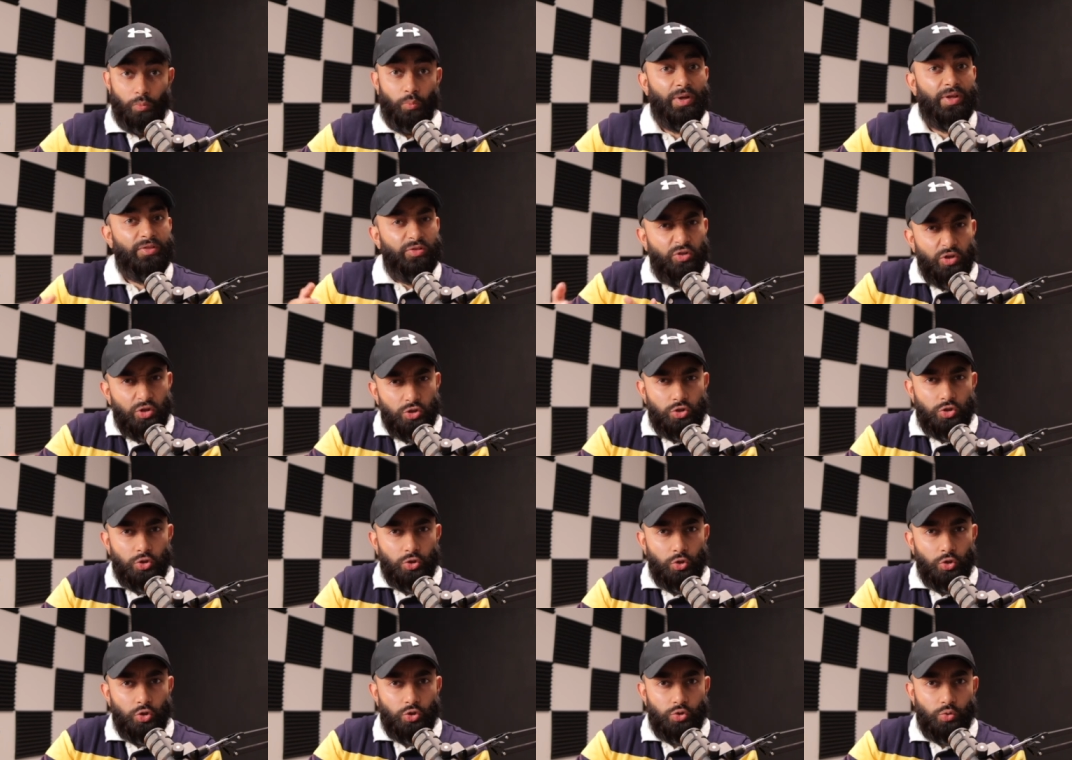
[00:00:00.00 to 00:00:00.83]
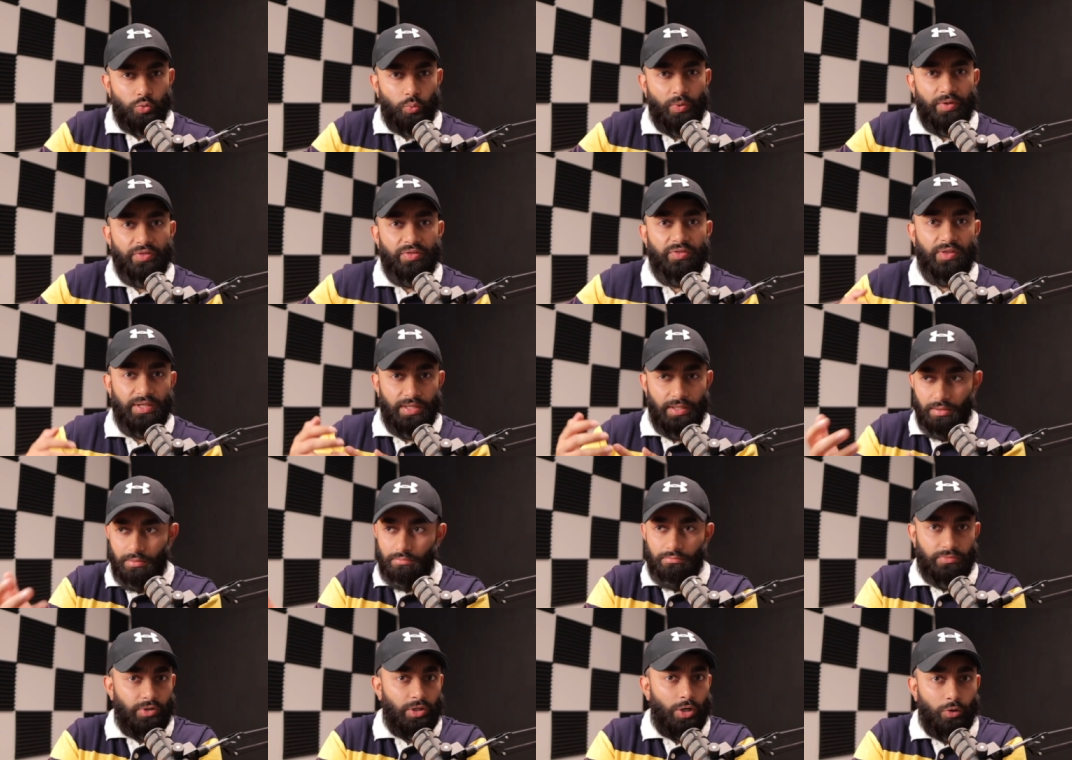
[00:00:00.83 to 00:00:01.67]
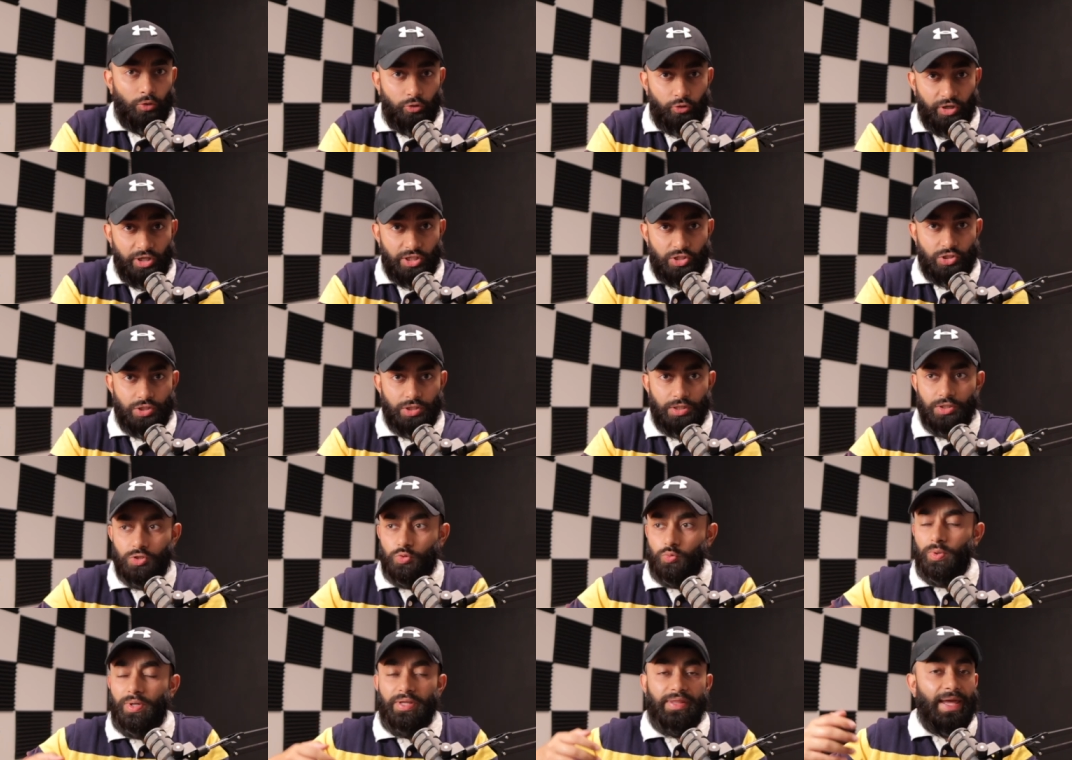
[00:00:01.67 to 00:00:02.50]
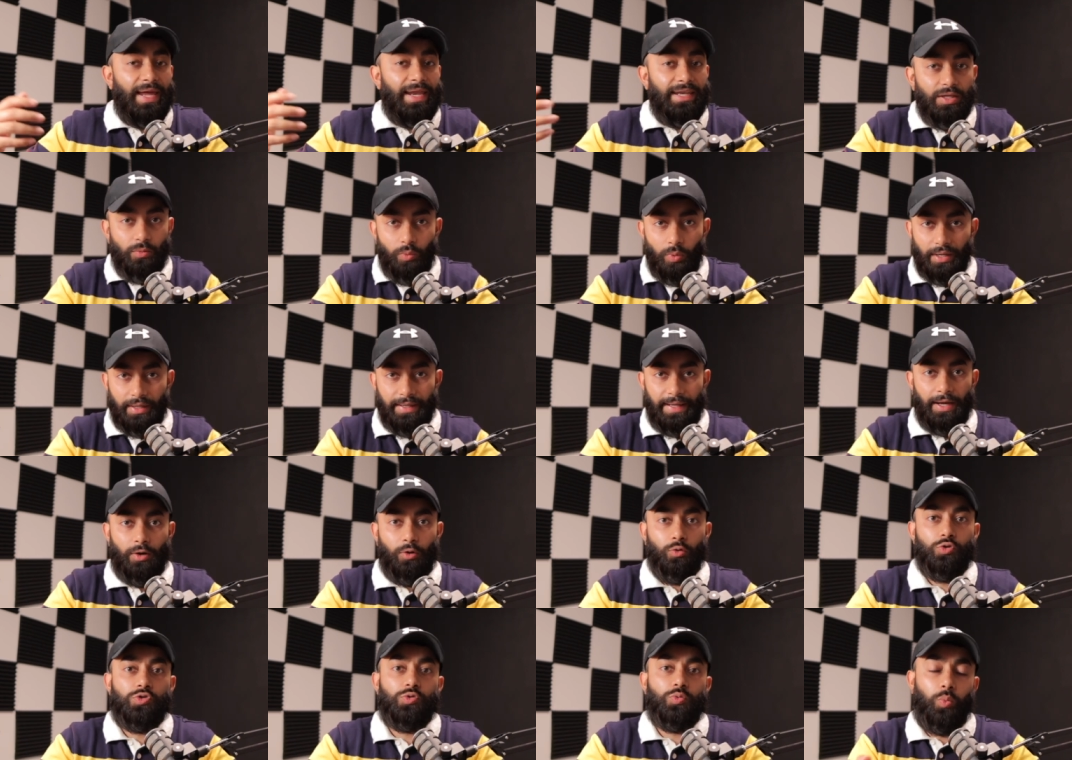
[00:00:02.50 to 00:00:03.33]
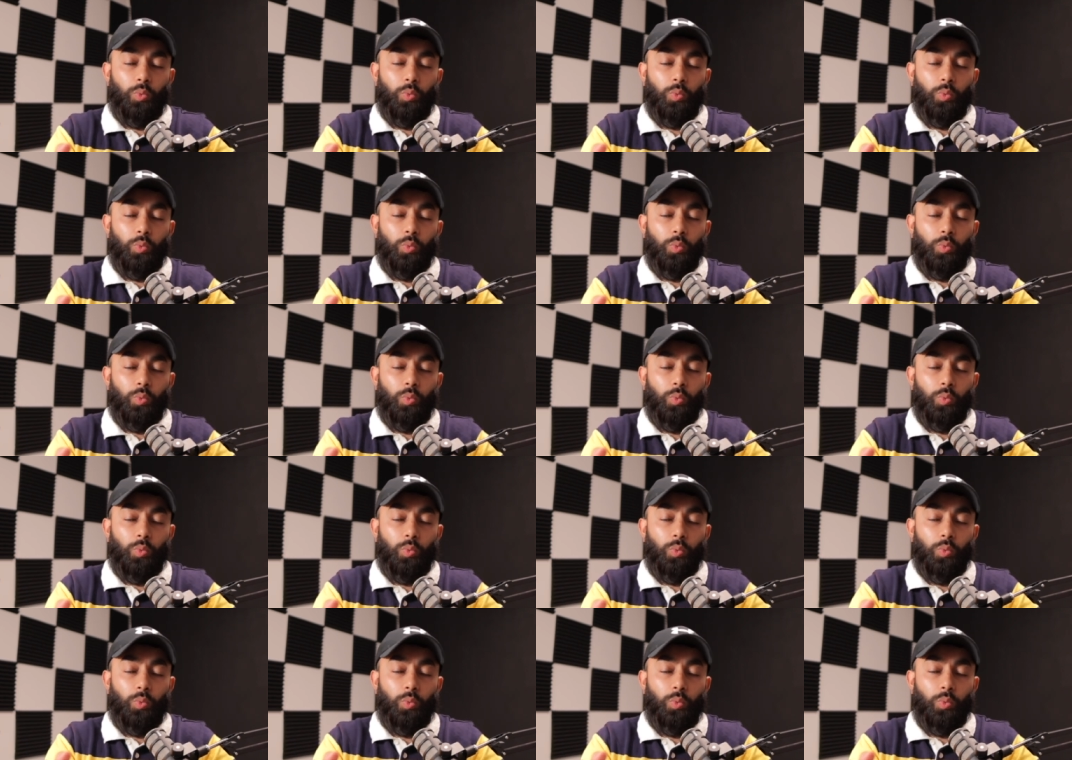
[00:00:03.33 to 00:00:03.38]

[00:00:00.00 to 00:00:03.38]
with the Jews, with the you know Christians, with anyone else.